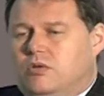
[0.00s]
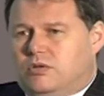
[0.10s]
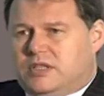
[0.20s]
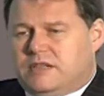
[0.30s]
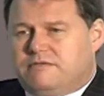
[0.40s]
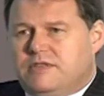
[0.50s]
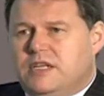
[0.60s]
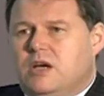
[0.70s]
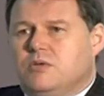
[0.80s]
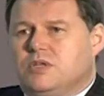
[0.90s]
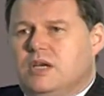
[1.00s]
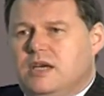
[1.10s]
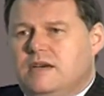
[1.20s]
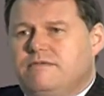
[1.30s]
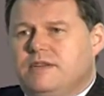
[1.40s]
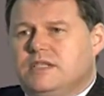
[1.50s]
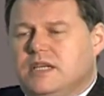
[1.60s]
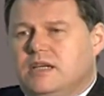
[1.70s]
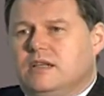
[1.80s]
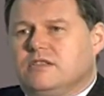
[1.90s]
all delivery notes, every
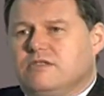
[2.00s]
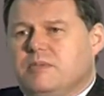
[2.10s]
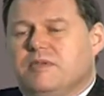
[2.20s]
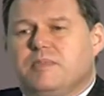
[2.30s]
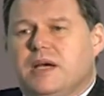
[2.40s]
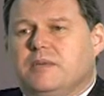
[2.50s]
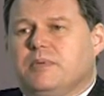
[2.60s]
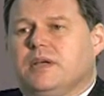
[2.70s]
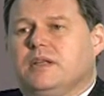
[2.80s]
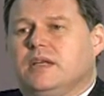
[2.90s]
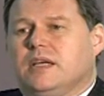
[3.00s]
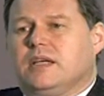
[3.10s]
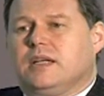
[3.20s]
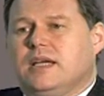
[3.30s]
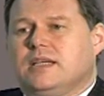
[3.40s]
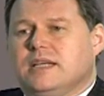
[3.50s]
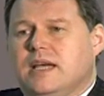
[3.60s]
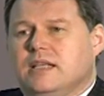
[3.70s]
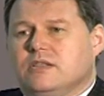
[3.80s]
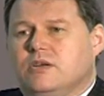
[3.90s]
single scrap of paper he can lay his
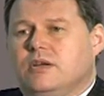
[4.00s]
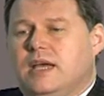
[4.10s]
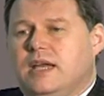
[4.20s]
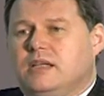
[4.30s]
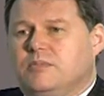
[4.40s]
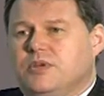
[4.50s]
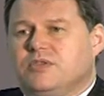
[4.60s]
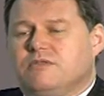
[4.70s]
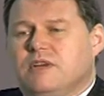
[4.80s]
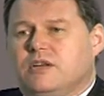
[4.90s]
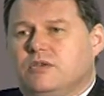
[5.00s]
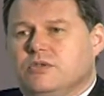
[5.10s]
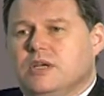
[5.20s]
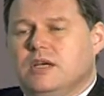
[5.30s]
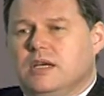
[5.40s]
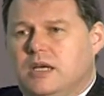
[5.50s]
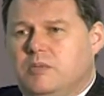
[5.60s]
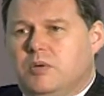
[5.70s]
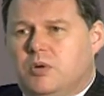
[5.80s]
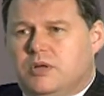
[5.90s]
hands on and computer records
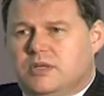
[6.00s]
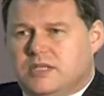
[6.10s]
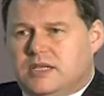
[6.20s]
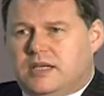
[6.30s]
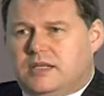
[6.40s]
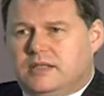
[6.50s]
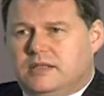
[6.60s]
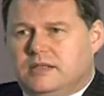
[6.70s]
he will want to see.